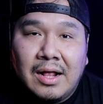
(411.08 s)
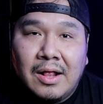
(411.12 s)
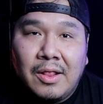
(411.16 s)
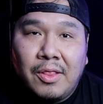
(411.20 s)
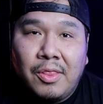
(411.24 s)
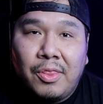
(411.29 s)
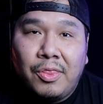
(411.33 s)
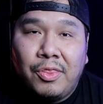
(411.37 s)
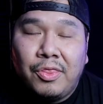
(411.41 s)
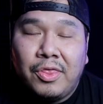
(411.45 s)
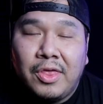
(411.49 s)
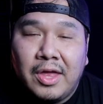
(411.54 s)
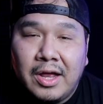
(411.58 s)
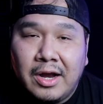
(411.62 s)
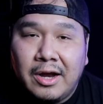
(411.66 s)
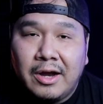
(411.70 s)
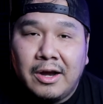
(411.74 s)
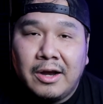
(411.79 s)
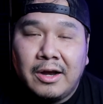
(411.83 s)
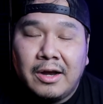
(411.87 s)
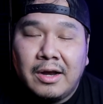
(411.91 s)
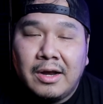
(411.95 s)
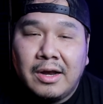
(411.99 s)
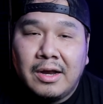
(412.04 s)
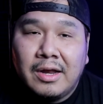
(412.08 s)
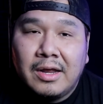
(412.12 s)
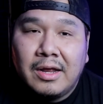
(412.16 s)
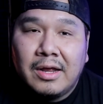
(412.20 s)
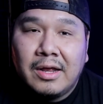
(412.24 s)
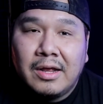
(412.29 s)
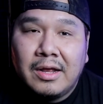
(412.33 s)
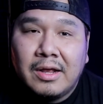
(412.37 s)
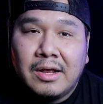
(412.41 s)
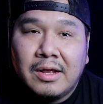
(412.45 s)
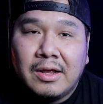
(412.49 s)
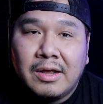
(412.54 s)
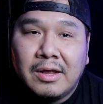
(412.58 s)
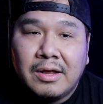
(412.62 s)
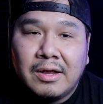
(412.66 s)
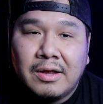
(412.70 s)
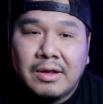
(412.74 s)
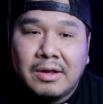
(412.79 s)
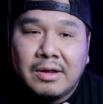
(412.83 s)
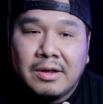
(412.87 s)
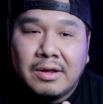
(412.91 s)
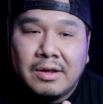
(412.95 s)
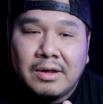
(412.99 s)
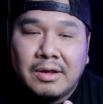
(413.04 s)
their
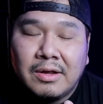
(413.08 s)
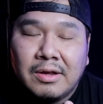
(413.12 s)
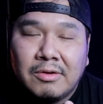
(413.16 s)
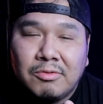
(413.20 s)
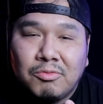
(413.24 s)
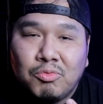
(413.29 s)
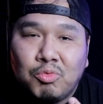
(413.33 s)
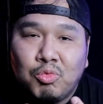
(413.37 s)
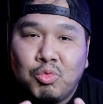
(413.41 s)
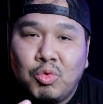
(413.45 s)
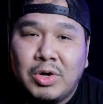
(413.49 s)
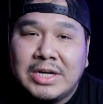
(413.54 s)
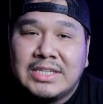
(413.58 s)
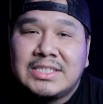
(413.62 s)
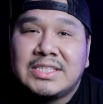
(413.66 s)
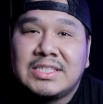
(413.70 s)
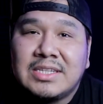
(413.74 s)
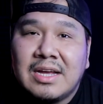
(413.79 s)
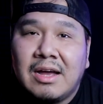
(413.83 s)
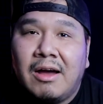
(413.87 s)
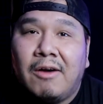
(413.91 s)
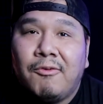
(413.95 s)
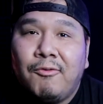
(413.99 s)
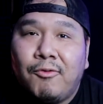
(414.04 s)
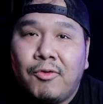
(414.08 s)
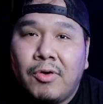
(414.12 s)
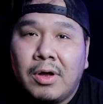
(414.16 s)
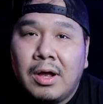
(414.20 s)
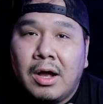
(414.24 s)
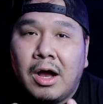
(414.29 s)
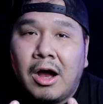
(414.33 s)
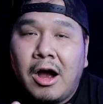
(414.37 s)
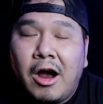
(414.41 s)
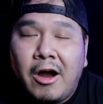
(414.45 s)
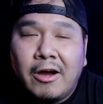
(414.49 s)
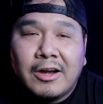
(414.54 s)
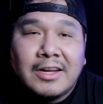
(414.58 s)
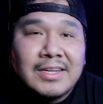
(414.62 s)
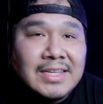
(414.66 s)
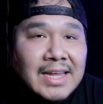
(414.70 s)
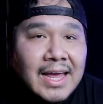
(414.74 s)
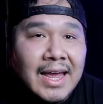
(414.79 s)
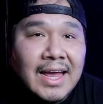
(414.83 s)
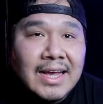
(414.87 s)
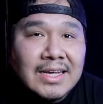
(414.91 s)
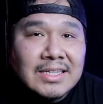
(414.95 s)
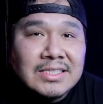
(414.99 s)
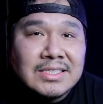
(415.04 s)
risk of heart
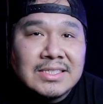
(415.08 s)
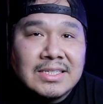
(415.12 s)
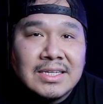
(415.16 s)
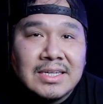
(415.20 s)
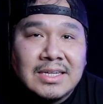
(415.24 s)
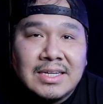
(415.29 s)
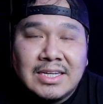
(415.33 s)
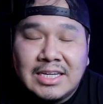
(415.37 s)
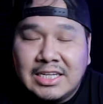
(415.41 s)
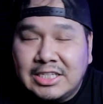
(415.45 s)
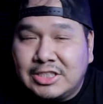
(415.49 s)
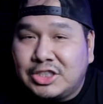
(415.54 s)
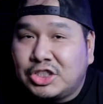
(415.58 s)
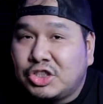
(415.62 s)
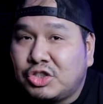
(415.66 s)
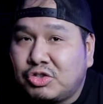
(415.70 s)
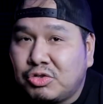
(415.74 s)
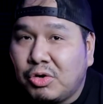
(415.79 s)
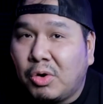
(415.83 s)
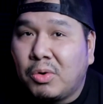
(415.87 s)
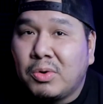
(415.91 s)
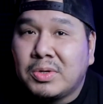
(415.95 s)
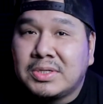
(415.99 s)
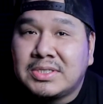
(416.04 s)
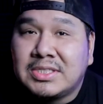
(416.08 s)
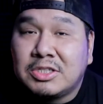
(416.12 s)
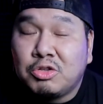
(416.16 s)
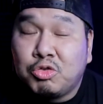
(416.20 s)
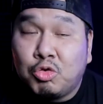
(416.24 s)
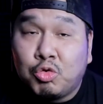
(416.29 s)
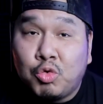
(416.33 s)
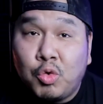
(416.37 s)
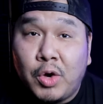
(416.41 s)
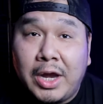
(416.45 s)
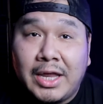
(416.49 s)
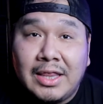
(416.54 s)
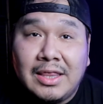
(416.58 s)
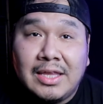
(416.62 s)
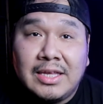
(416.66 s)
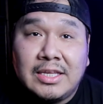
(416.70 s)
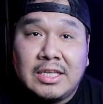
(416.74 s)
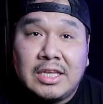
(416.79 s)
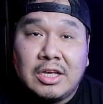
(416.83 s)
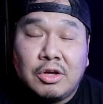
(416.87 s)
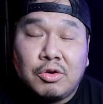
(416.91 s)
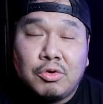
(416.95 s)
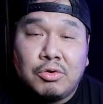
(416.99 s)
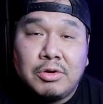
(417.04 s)
attacks and strokes greatly
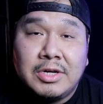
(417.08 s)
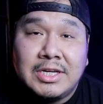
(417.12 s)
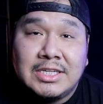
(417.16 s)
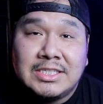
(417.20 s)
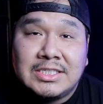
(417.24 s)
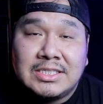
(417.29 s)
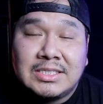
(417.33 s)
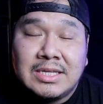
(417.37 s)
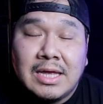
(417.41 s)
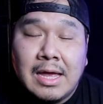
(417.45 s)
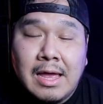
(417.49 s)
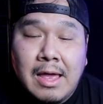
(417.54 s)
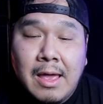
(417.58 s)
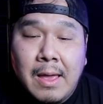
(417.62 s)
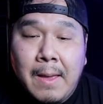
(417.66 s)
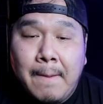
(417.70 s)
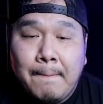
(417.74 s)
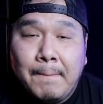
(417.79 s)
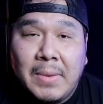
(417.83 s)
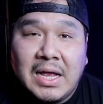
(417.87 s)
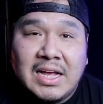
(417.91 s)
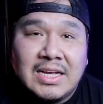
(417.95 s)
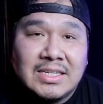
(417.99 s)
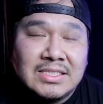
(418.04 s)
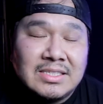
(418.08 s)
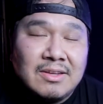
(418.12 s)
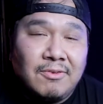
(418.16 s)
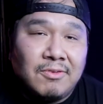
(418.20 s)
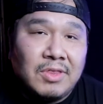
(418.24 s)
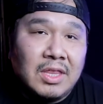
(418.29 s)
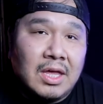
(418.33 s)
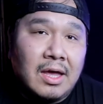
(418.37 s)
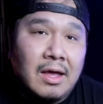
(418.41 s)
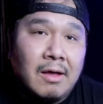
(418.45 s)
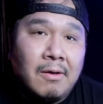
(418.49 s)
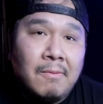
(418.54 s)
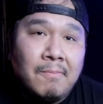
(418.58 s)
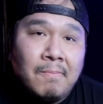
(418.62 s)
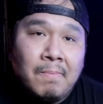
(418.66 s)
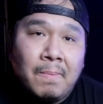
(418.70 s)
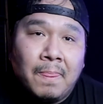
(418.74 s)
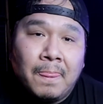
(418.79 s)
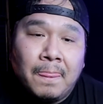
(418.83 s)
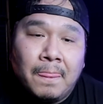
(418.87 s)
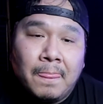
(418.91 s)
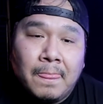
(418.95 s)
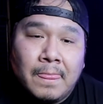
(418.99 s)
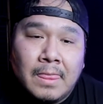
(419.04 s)
decrease because of the
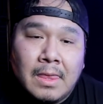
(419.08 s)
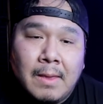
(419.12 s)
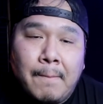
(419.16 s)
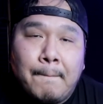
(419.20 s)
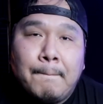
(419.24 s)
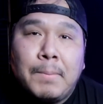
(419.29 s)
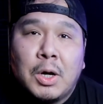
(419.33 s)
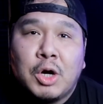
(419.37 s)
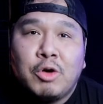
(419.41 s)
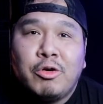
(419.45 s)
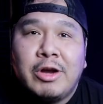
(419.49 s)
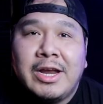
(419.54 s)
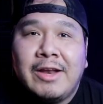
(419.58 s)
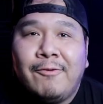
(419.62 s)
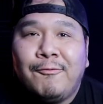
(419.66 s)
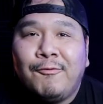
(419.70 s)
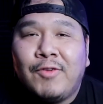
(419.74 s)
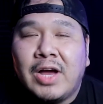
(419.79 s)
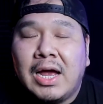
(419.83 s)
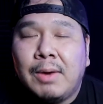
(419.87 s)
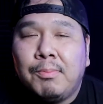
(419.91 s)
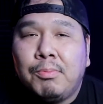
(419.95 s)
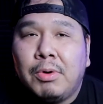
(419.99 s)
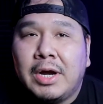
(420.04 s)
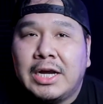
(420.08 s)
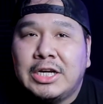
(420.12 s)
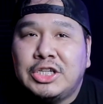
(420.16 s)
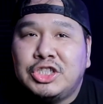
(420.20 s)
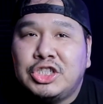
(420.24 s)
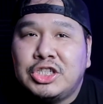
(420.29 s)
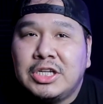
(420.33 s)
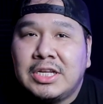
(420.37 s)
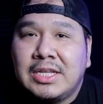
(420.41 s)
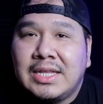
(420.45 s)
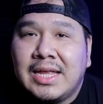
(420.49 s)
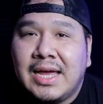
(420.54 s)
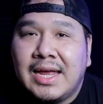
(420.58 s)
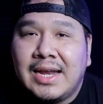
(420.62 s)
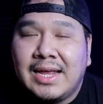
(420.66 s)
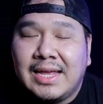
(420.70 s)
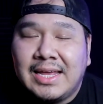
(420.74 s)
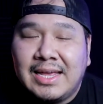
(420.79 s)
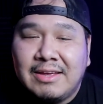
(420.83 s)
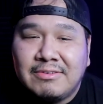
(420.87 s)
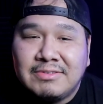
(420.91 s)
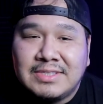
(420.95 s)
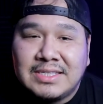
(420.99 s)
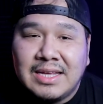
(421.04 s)
purring vibration that it
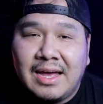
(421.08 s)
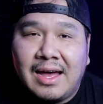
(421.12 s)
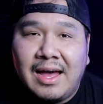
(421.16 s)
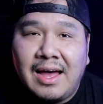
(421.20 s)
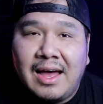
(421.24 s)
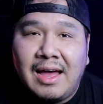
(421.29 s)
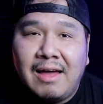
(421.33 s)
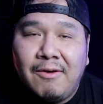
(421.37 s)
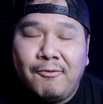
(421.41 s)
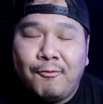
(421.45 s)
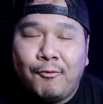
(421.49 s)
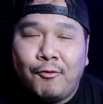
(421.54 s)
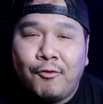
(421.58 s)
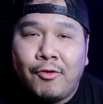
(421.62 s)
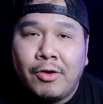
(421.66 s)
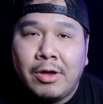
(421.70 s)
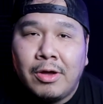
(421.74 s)
gives off.